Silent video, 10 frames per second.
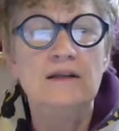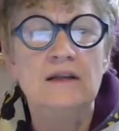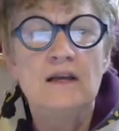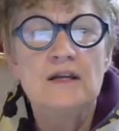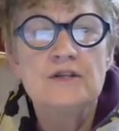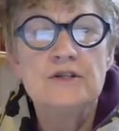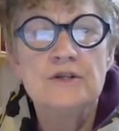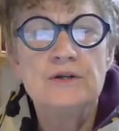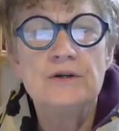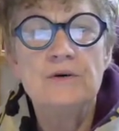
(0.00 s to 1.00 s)

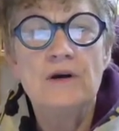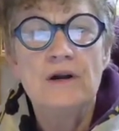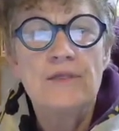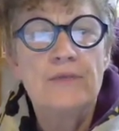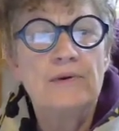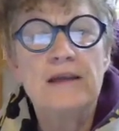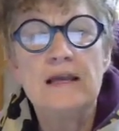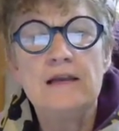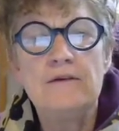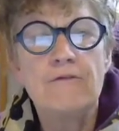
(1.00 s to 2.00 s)
2, 3,
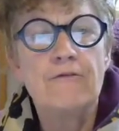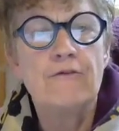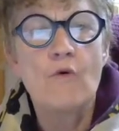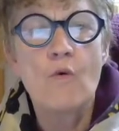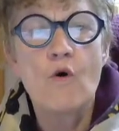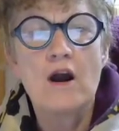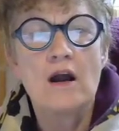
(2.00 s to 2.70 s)
4,